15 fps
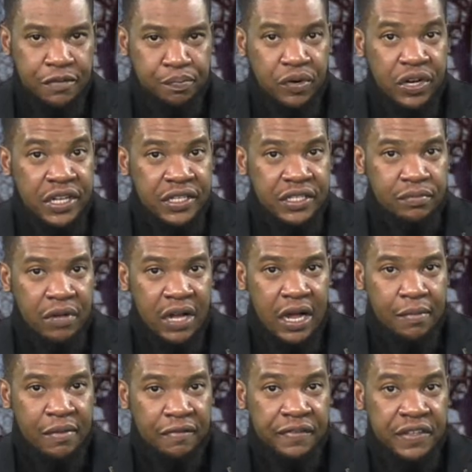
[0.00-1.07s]
praise,
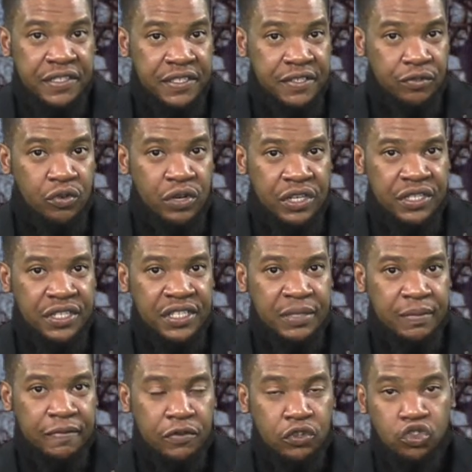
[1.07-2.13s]
Mahama faces
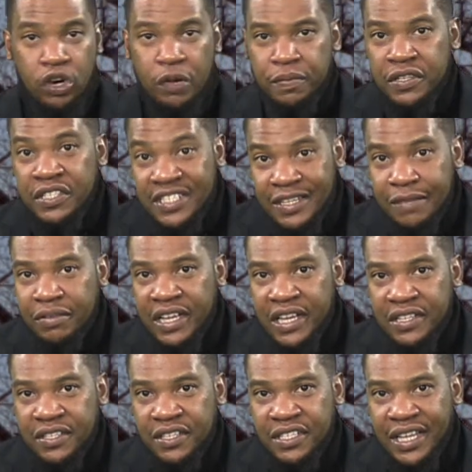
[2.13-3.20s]
criticism for dropping some
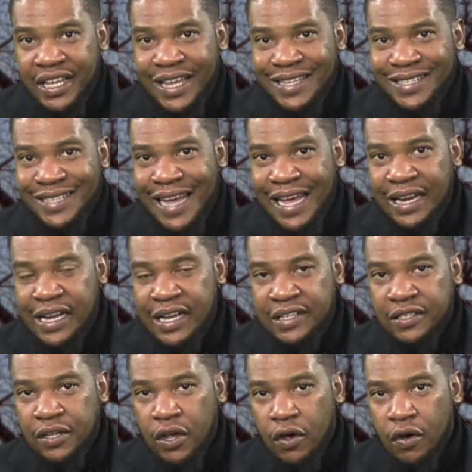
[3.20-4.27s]
cases against
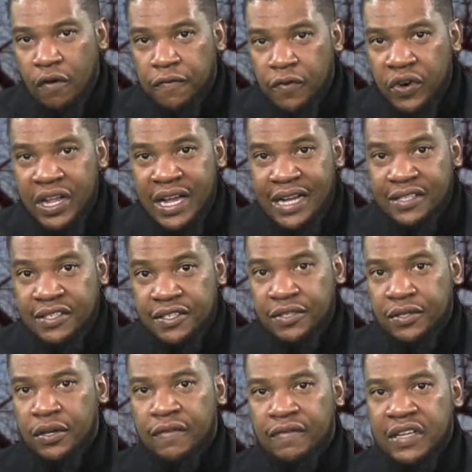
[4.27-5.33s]
allies. Ofori Atta
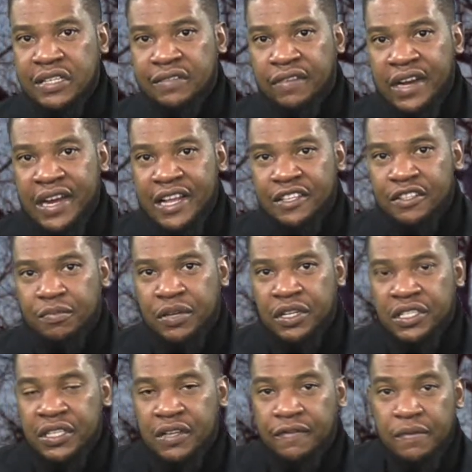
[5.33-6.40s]
served as finance
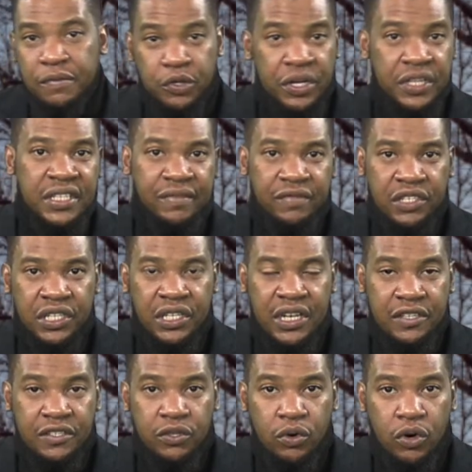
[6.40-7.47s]
minister from 2017
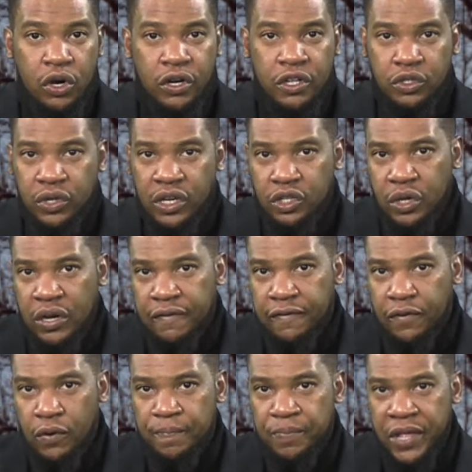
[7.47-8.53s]
until early
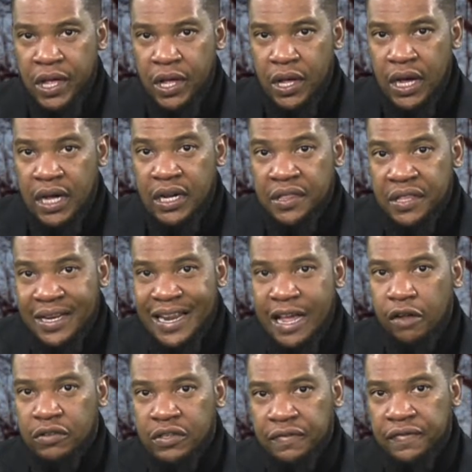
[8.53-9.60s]
2024 under the
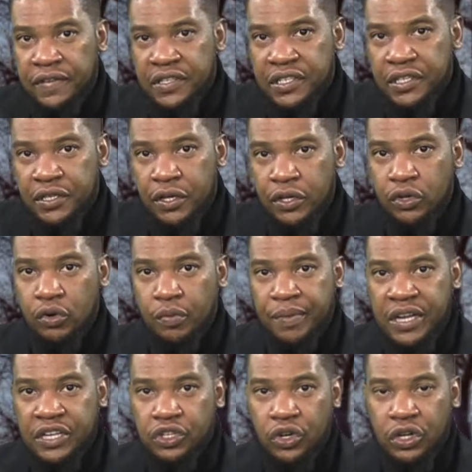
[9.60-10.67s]
now defeated New
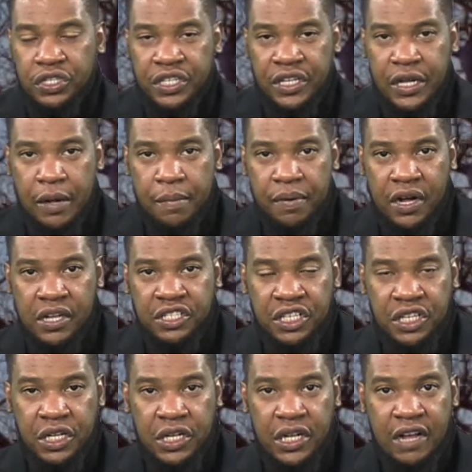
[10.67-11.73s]
Patriotic
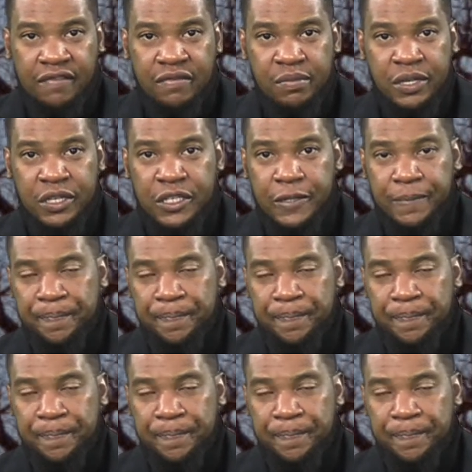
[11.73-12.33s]
Party government.